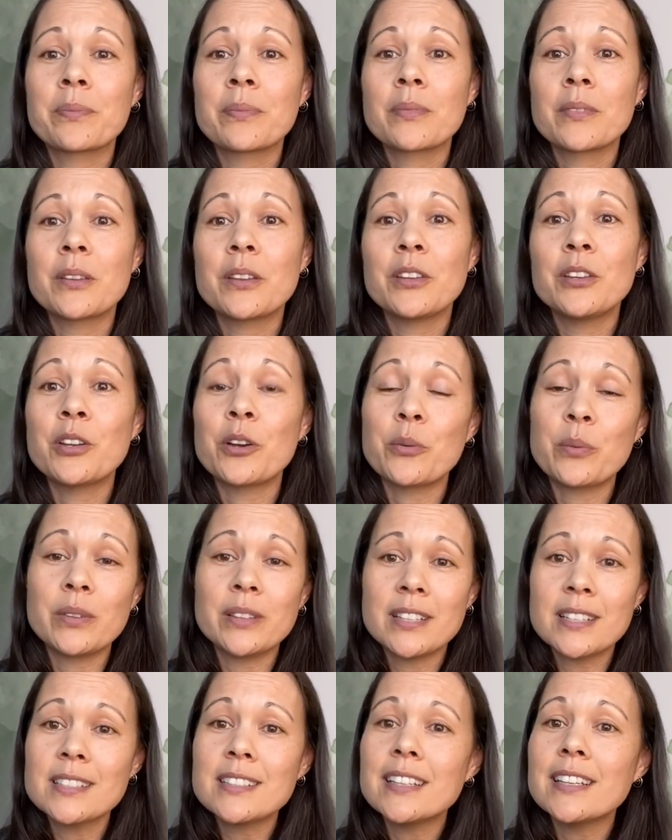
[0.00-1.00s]
you know, when
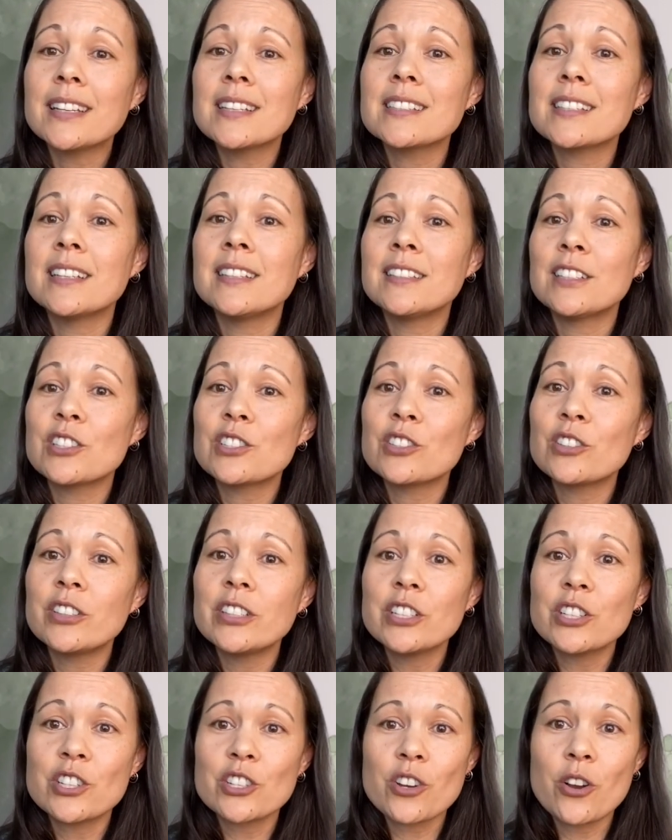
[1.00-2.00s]
these things
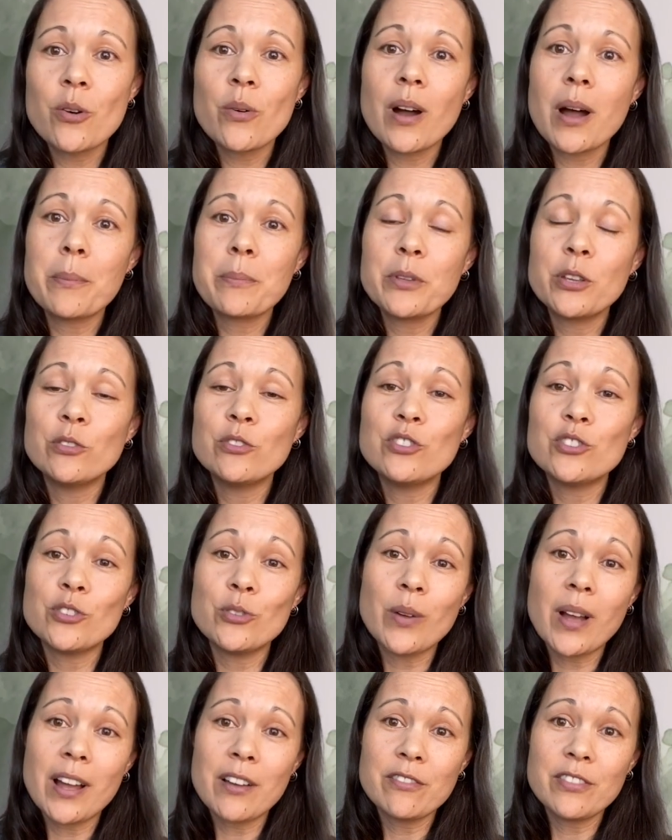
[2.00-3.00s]
initially show up, you do
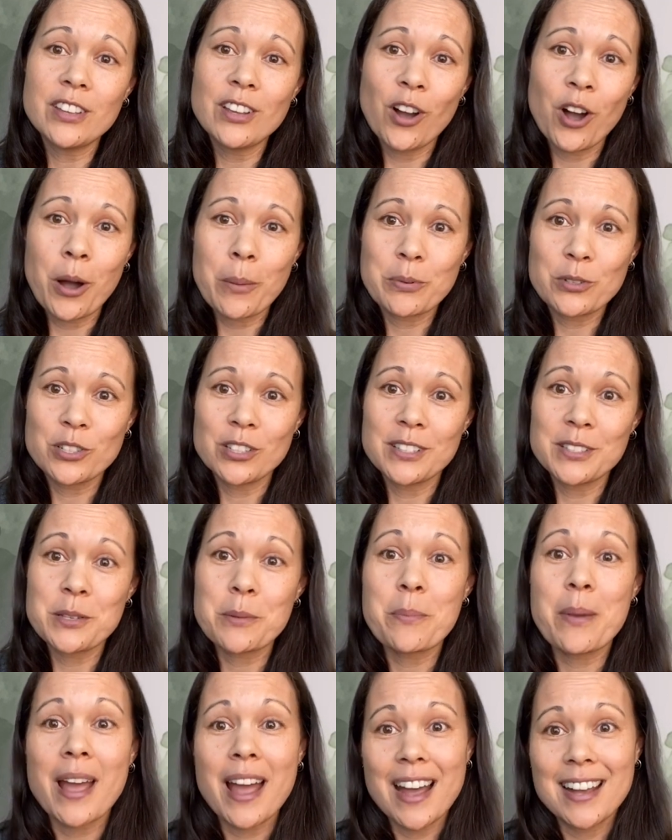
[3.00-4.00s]
have the option to
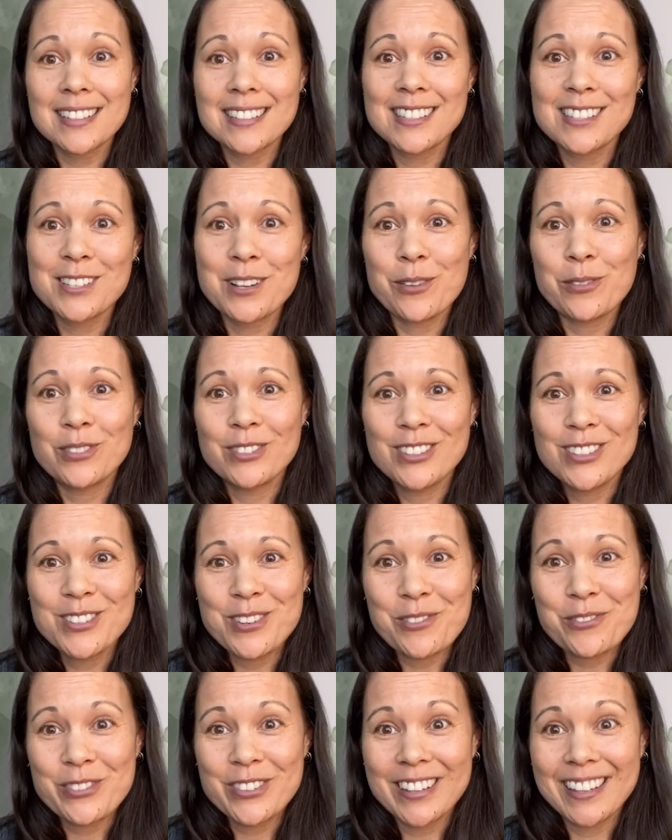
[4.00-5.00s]
pass. So
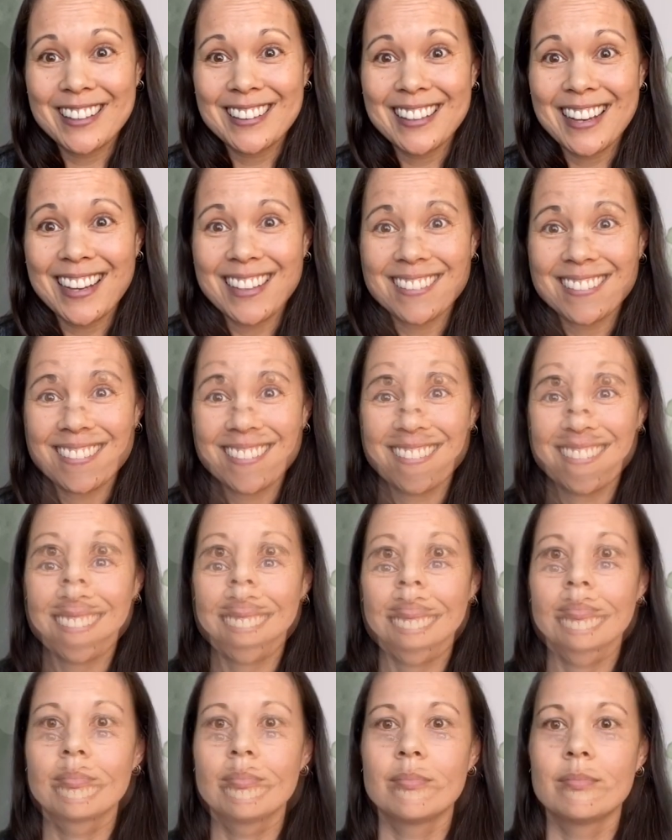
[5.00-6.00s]
don't forget that.
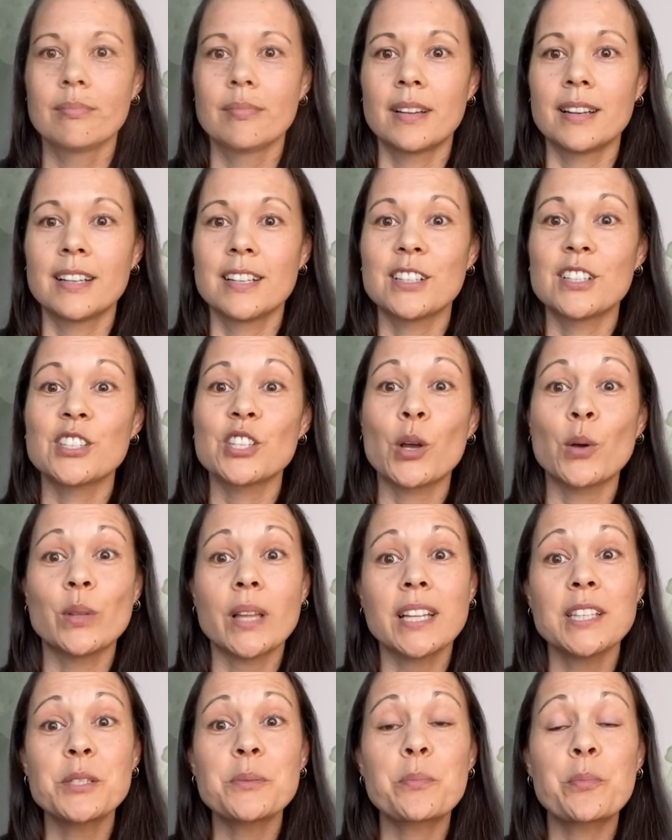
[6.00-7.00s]
So
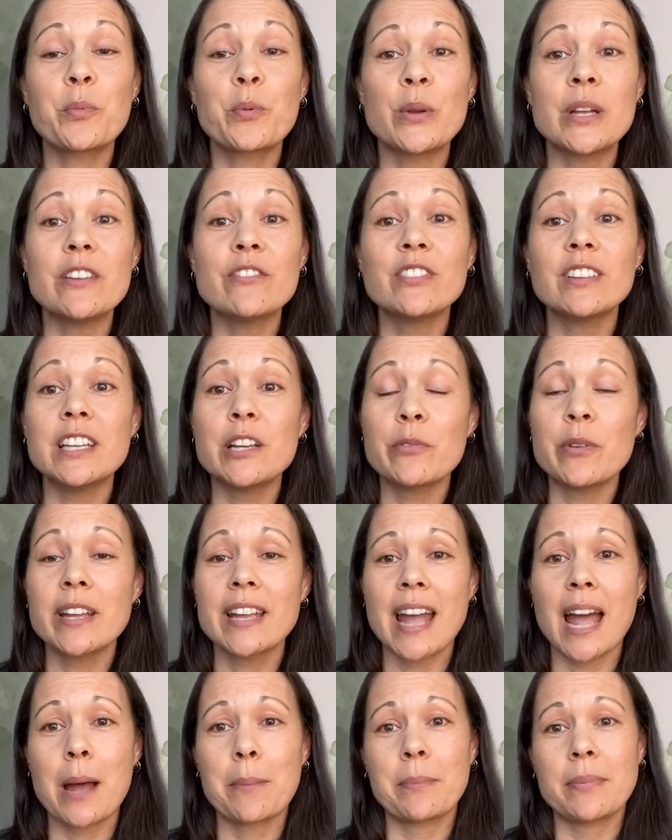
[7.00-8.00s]
let's briefly
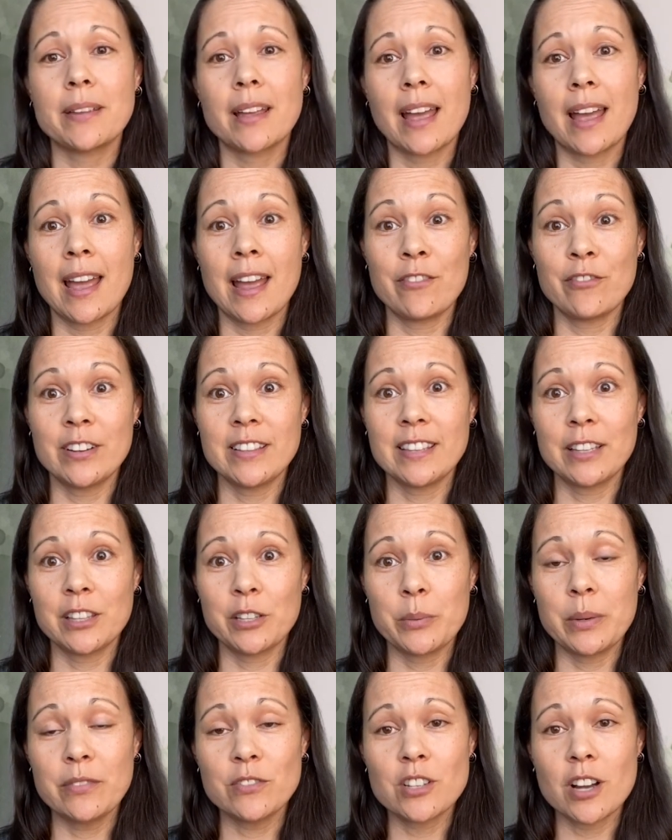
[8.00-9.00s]
recap everything
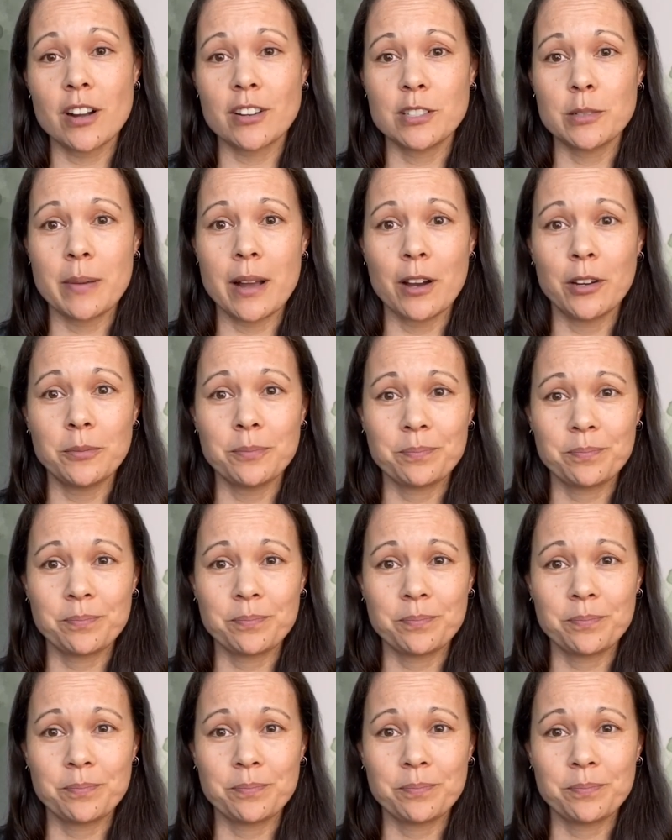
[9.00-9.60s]
that we've talked about.